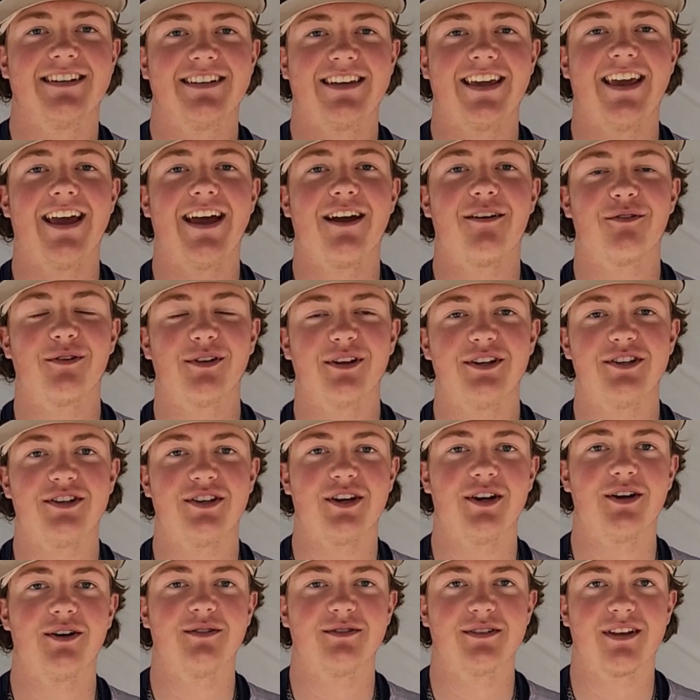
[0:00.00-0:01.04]
Yeah, it really
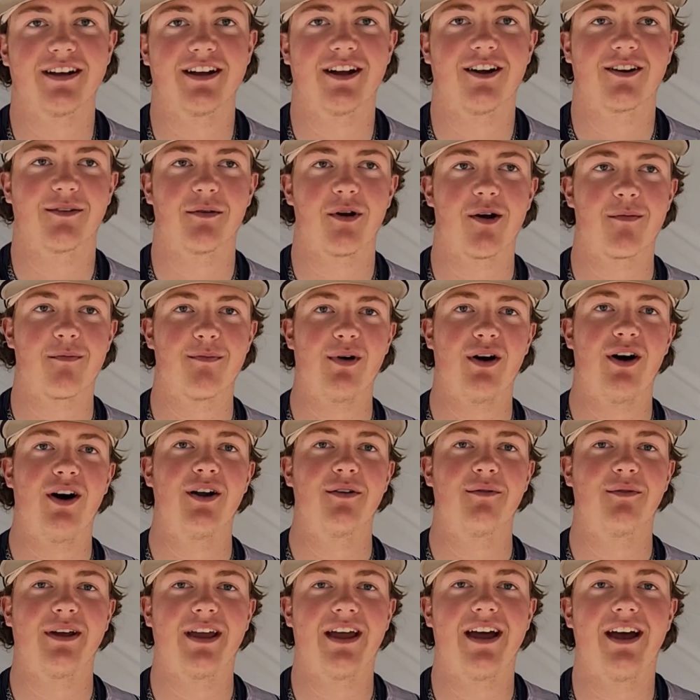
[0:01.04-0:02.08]
shows like our
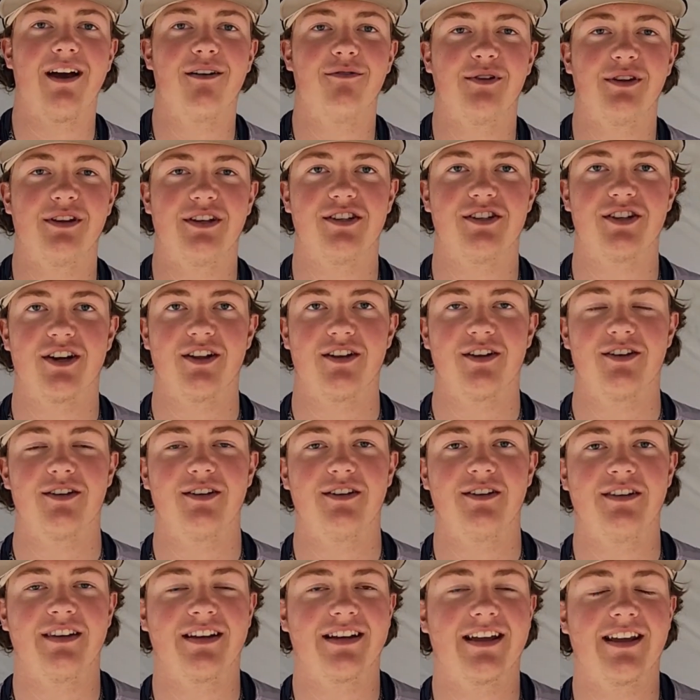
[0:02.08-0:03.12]
bond we have with each other
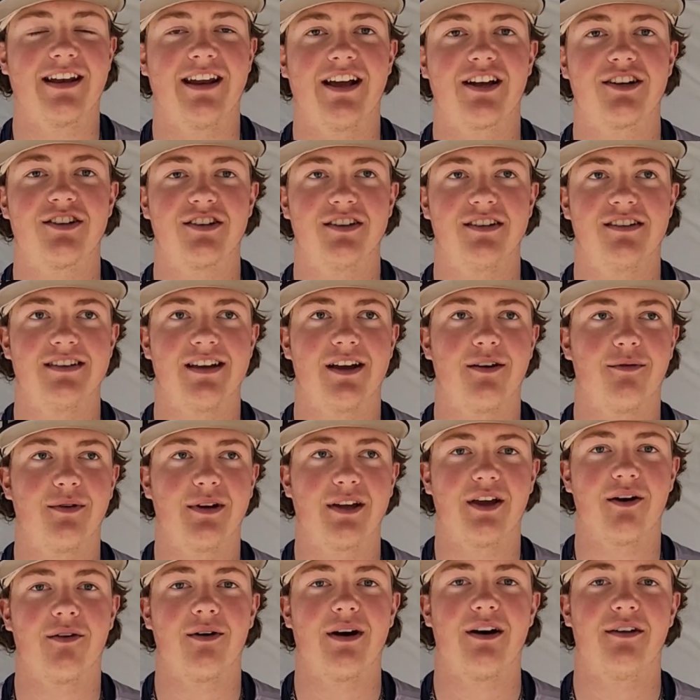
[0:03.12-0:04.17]
and the connections that we
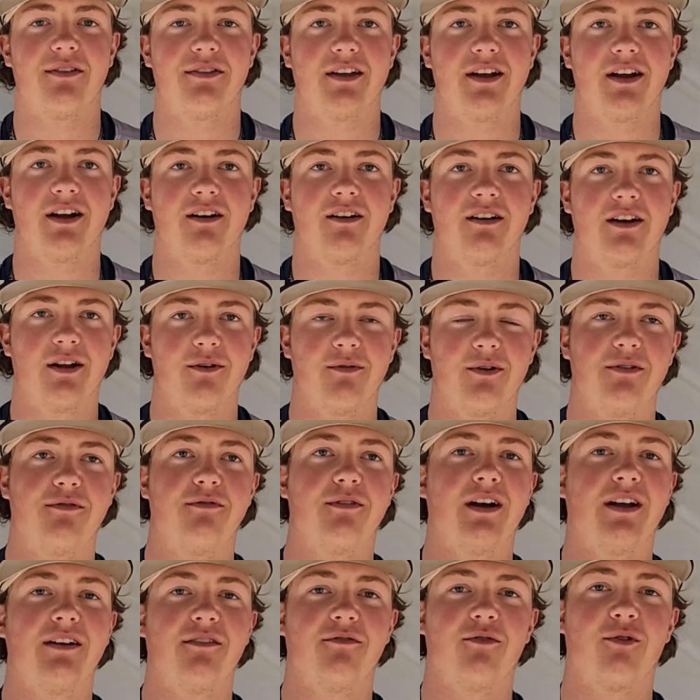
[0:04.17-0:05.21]
go out there and we
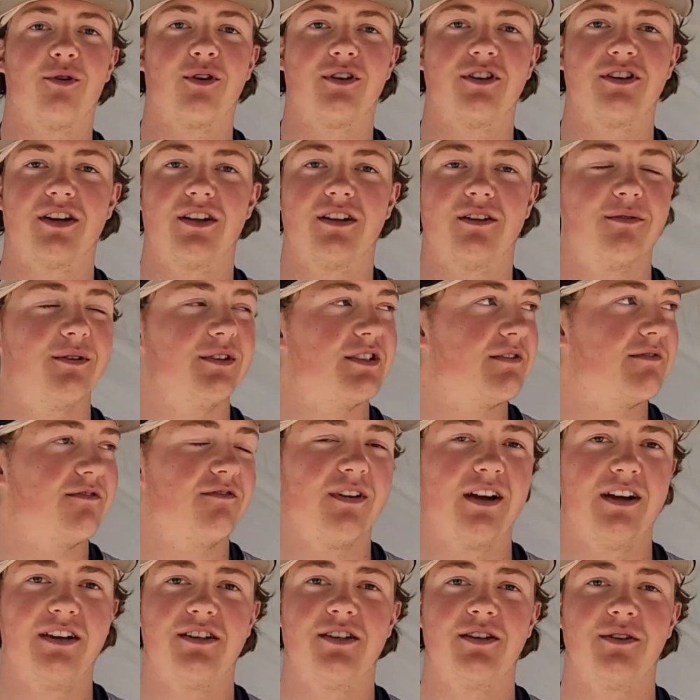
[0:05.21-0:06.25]
fight for each other. We
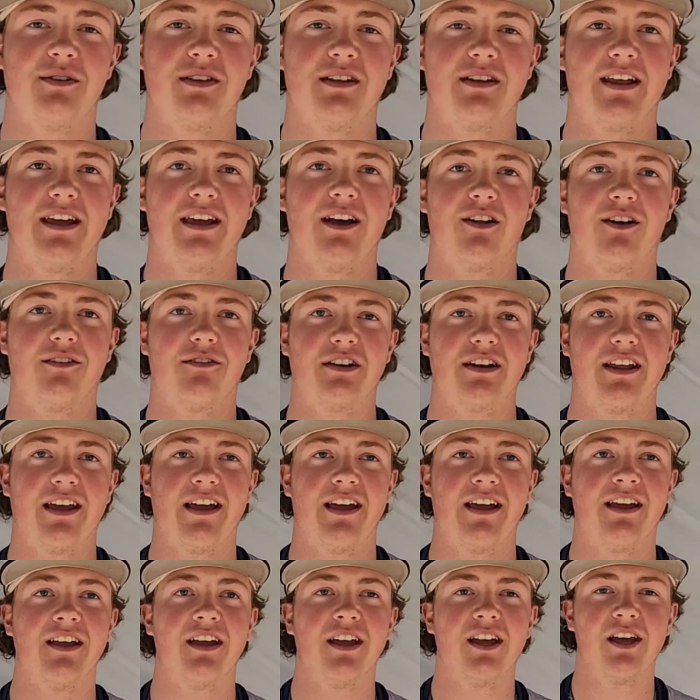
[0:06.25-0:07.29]
fight tooth and nail every
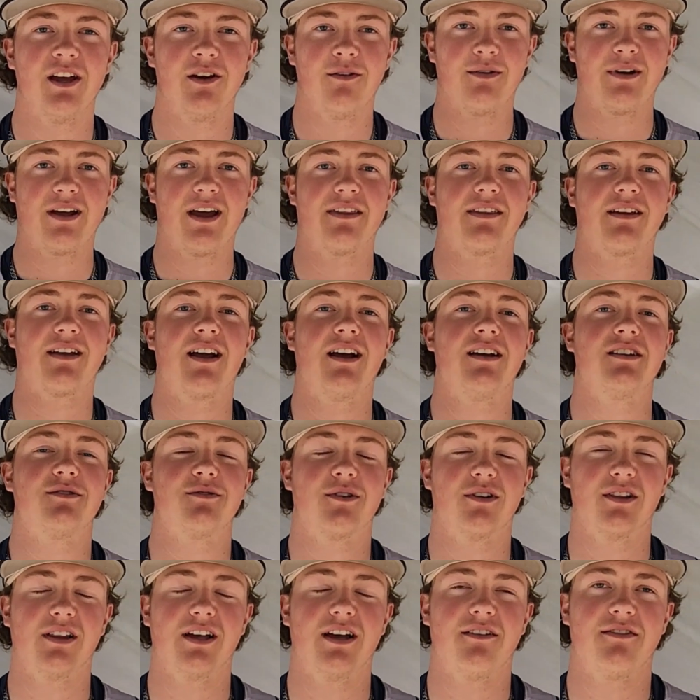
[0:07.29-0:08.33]
day. We got the guys to
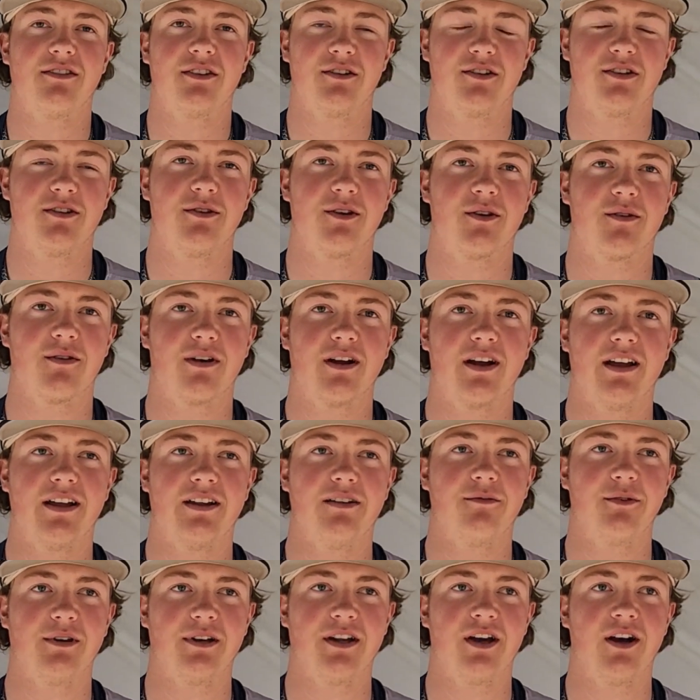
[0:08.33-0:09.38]
our left and to our right,
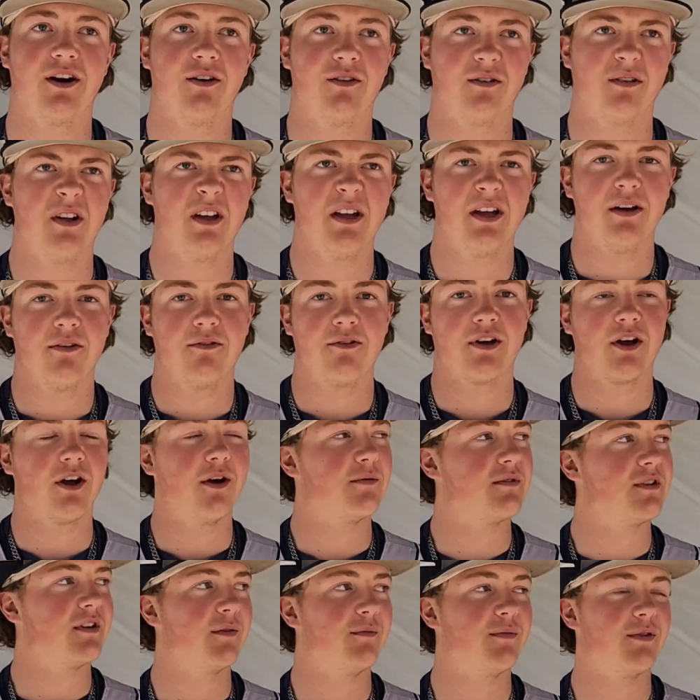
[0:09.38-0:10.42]
and we know we go up
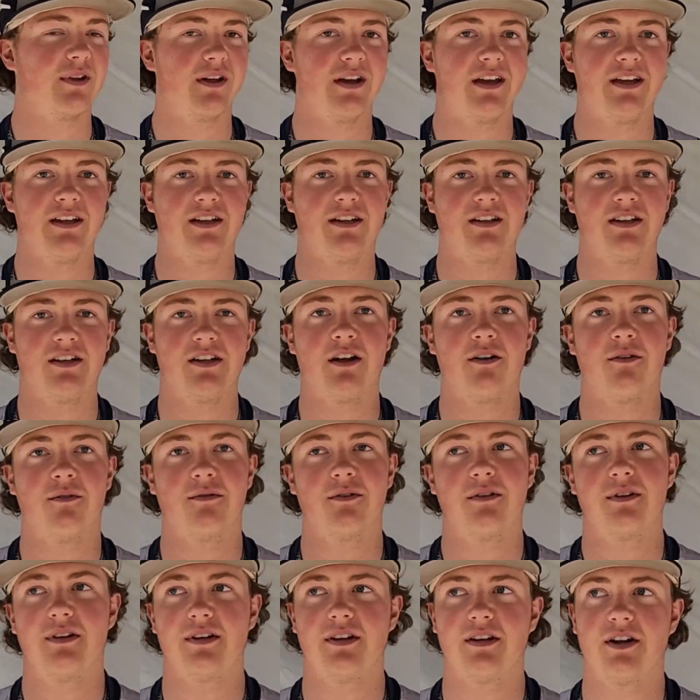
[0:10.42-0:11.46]
to the plate
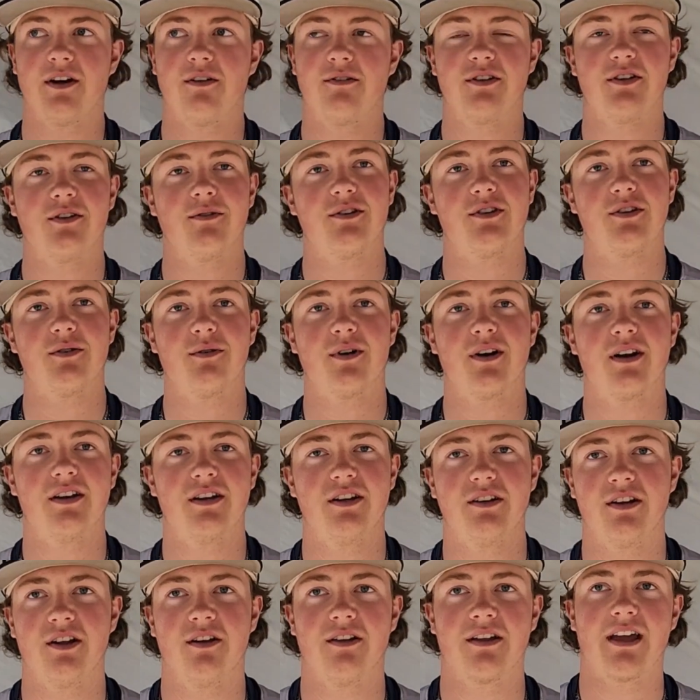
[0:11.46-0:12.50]
and you don't do what you want to
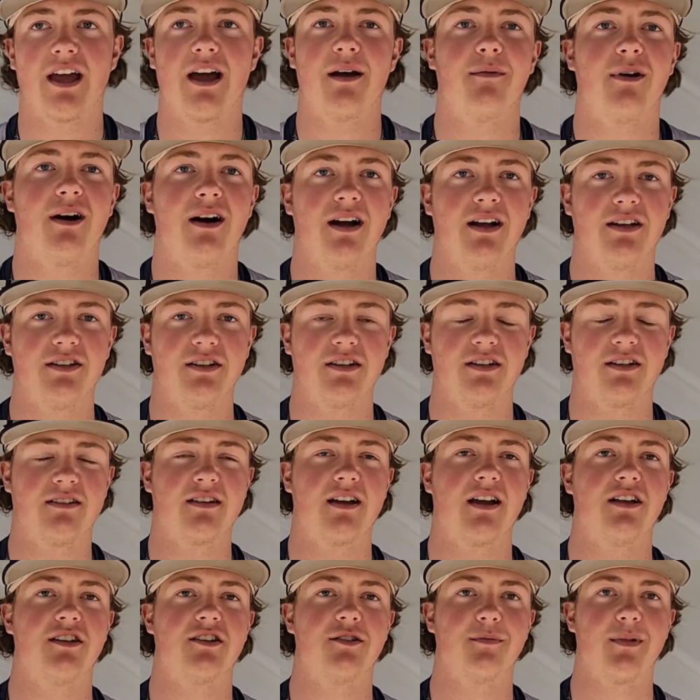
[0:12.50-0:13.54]
do, you know the guy behind you's
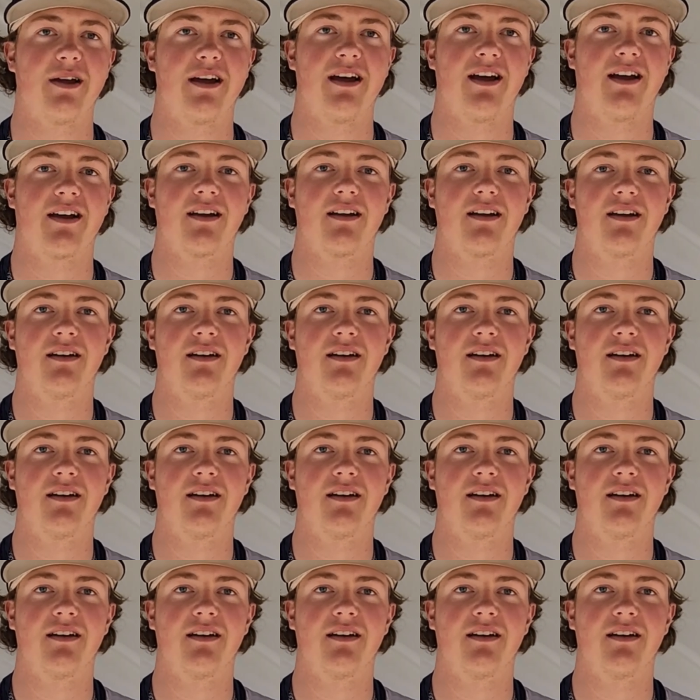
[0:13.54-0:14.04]
got your back.